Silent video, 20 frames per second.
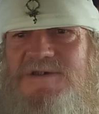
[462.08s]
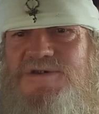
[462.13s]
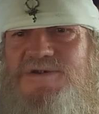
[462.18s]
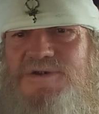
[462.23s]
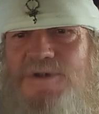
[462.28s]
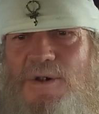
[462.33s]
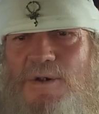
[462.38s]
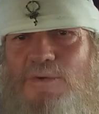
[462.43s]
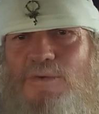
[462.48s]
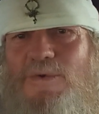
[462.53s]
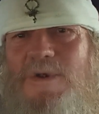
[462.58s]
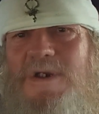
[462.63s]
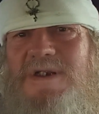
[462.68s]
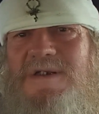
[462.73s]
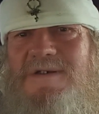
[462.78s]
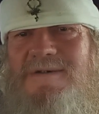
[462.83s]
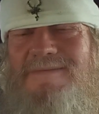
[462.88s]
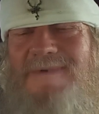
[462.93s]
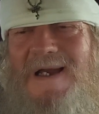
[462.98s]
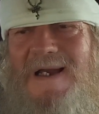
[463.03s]
just start
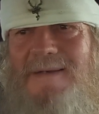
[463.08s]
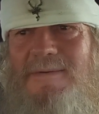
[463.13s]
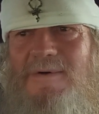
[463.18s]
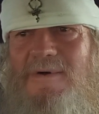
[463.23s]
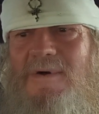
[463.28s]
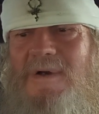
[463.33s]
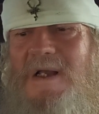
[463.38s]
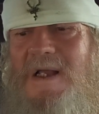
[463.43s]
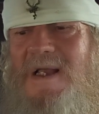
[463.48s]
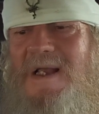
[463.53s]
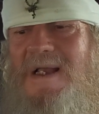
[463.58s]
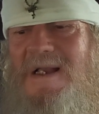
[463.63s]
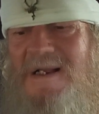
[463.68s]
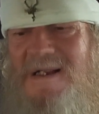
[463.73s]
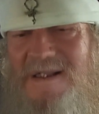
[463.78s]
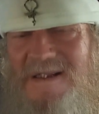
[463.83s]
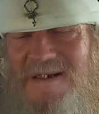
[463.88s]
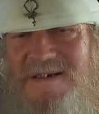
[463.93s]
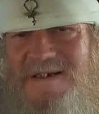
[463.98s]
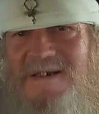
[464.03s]
reading your Bible,
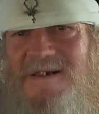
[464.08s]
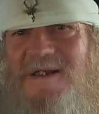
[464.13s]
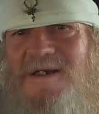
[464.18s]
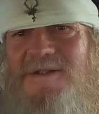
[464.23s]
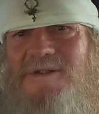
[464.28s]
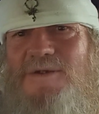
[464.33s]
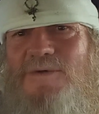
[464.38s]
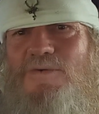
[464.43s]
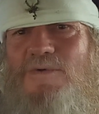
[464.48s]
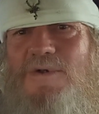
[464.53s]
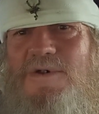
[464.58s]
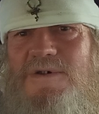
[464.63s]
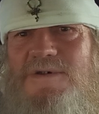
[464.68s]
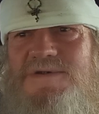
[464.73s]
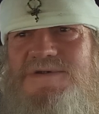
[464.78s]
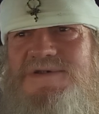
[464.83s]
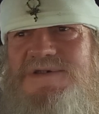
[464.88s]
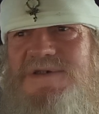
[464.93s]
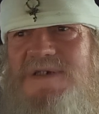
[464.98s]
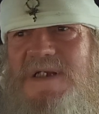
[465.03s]
clicking on the
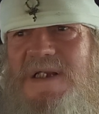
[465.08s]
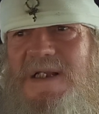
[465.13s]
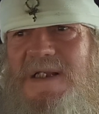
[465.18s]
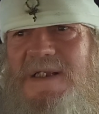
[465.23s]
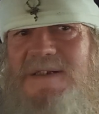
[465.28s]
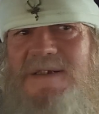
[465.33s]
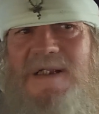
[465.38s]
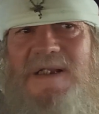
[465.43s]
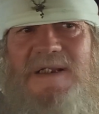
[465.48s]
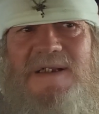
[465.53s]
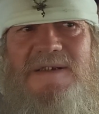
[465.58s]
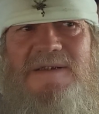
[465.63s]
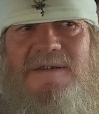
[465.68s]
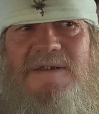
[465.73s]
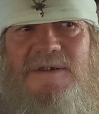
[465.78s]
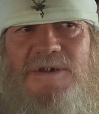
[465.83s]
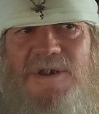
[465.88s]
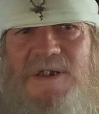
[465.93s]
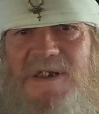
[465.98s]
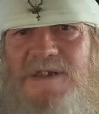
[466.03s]
words,
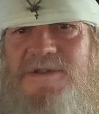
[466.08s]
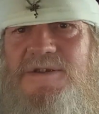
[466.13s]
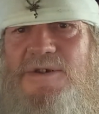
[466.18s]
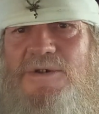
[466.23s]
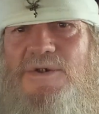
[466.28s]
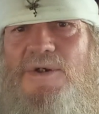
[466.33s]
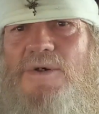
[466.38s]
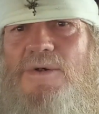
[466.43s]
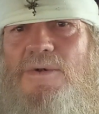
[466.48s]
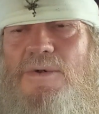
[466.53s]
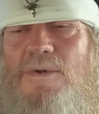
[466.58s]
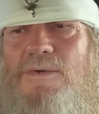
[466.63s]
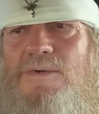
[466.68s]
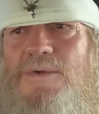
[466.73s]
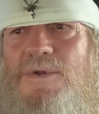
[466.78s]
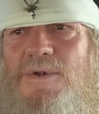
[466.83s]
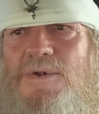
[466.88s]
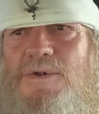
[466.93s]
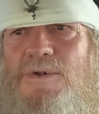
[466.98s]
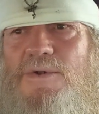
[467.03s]
and get to know
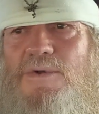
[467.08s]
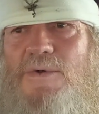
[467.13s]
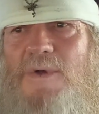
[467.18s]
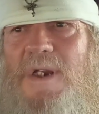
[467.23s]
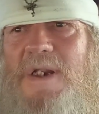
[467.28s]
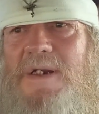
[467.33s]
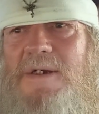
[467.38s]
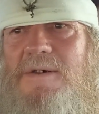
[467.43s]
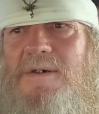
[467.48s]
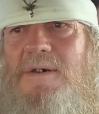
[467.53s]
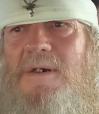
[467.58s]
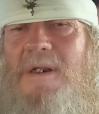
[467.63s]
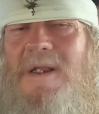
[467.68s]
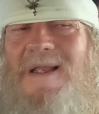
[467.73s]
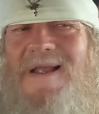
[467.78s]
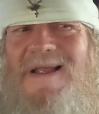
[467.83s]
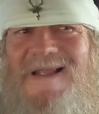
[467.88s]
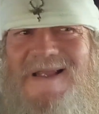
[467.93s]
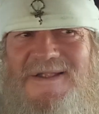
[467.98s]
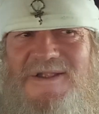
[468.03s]
your Creator.
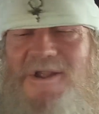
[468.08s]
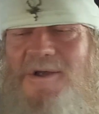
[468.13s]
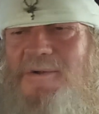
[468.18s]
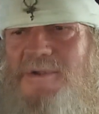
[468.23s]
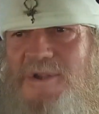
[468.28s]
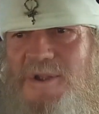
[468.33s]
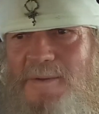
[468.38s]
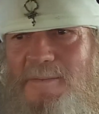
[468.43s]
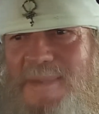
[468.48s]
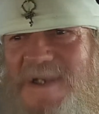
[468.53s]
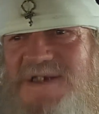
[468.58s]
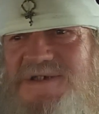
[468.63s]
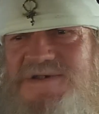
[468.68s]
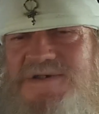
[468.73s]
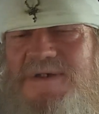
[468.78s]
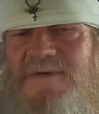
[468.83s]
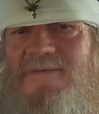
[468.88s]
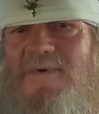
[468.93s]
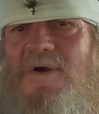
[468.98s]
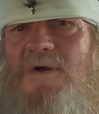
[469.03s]
The
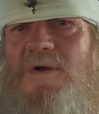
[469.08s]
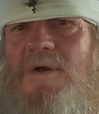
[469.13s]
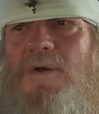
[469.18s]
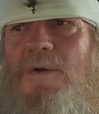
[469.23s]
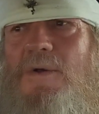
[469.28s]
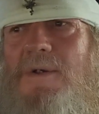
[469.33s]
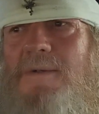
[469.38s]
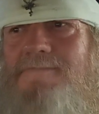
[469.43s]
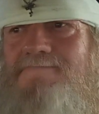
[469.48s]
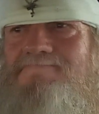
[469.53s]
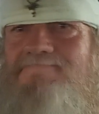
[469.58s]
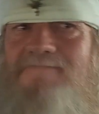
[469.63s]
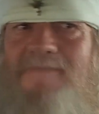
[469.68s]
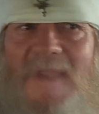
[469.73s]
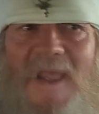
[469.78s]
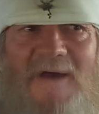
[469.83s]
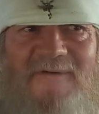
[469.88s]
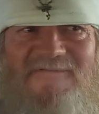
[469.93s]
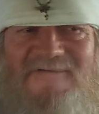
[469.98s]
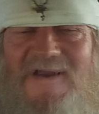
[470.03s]
best of our
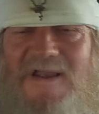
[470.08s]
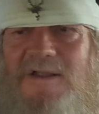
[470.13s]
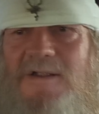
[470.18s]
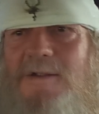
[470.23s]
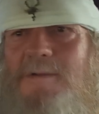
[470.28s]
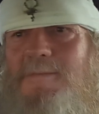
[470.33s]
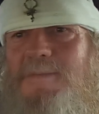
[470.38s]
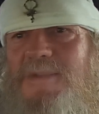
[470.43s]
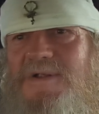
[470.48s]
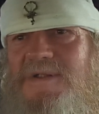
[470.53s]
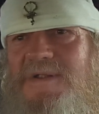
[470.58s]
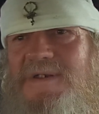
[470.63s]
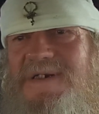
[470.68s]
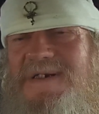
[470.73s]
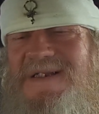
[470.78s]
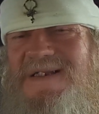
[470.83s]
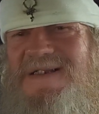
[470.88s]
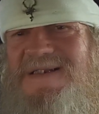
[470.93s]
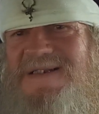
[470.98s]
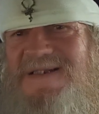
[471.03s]

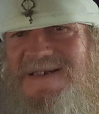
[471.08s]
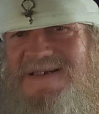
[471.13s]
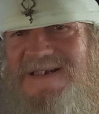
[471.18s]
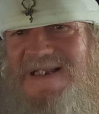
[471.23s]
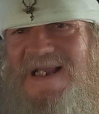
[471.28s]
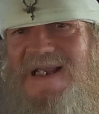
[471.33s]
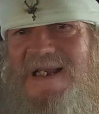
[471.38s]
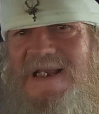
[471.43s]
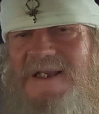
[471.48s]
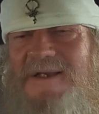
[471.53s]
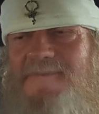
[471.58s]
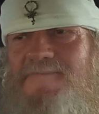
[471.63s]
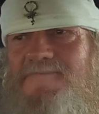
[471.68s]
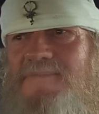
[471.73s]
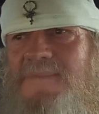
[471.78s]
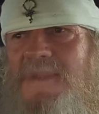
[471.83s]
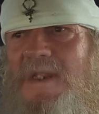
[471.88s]
availability today